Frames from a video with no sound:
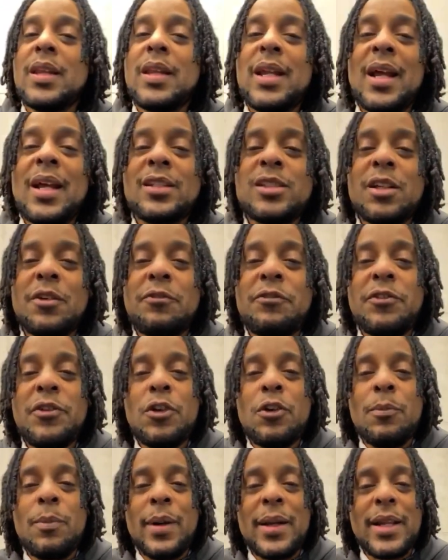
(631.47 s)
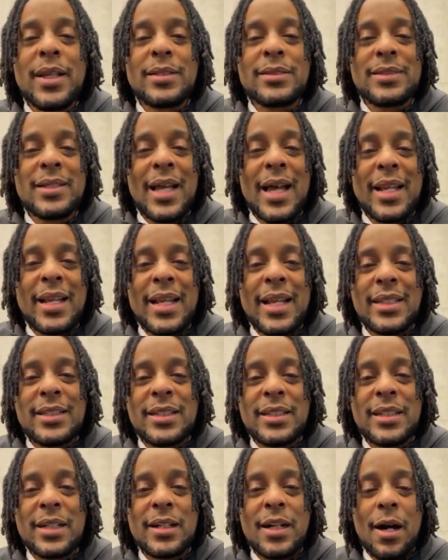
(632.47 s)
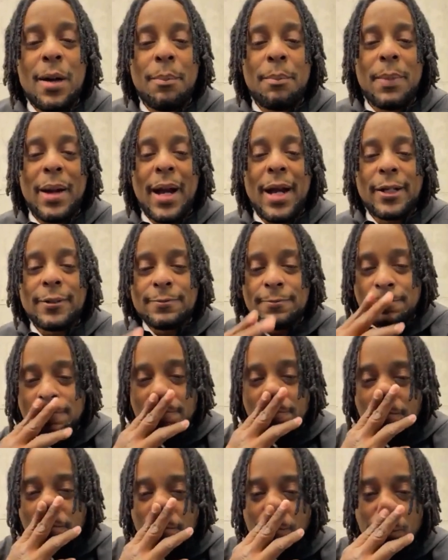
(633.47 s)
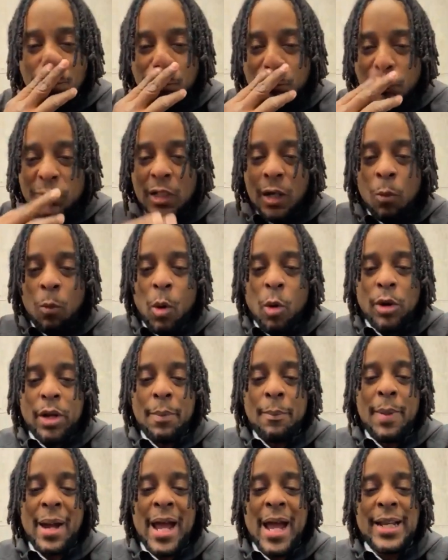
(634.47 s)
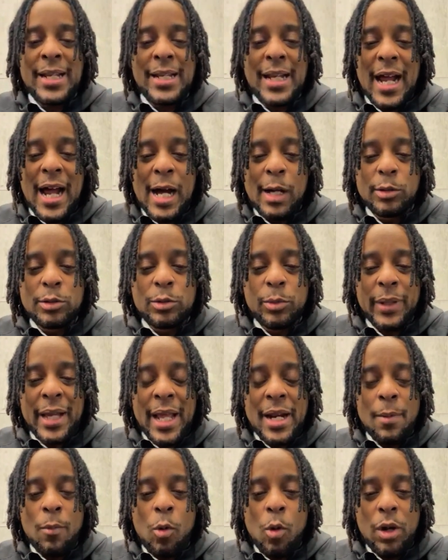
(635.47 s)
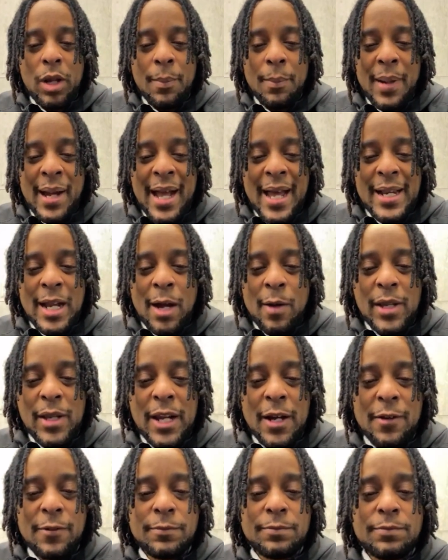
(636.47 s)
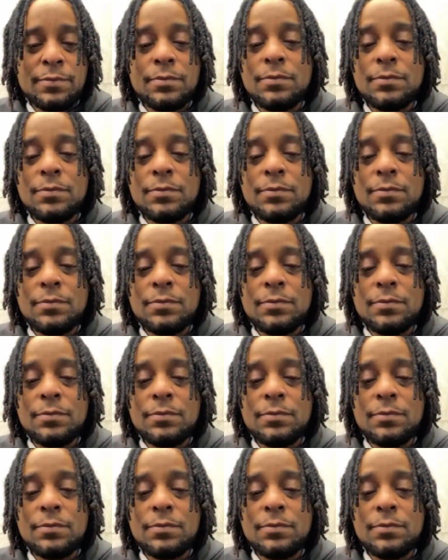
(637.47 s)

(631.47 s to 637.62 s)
There's a few, but it's not easy to come by. A woken mind in the house. We got a woken mind out here.